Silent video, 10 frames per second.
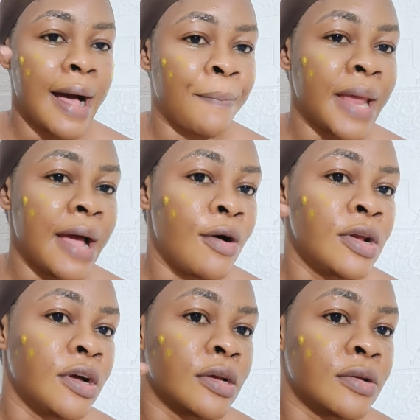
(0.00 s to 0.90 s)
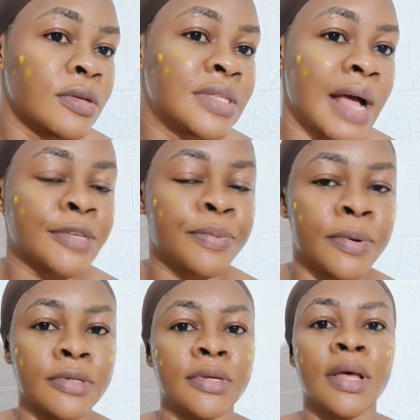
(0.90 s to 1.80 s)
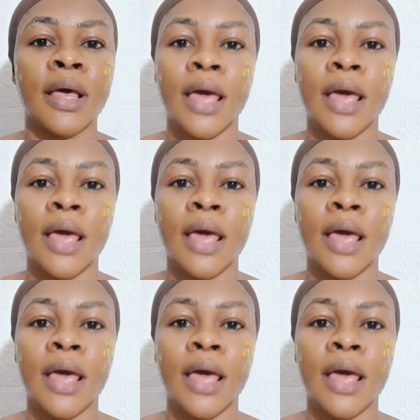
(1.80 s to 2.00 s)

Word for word: Apply only on those dark spots